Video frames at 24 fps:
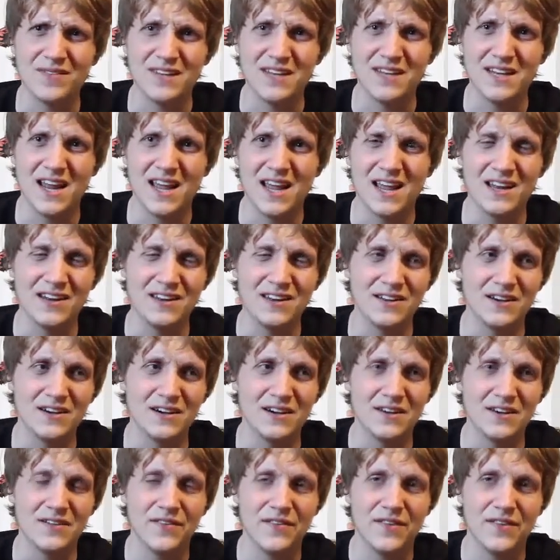and
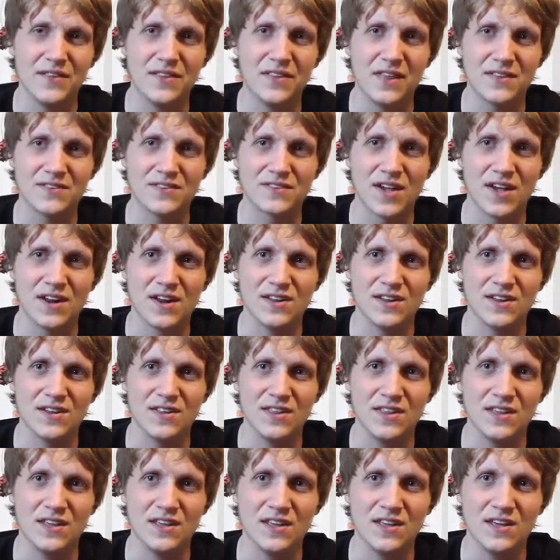that's kind of
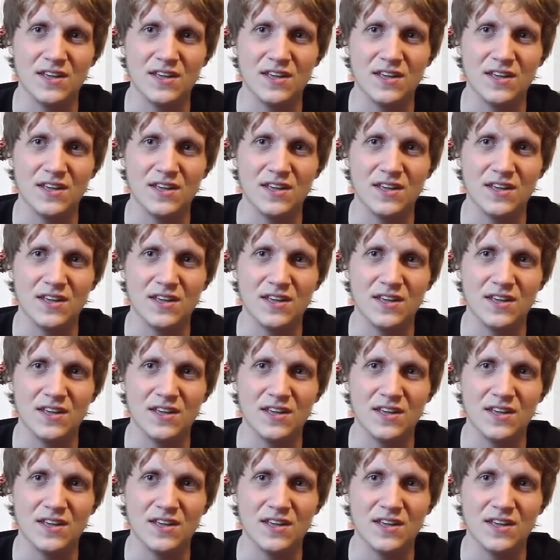the.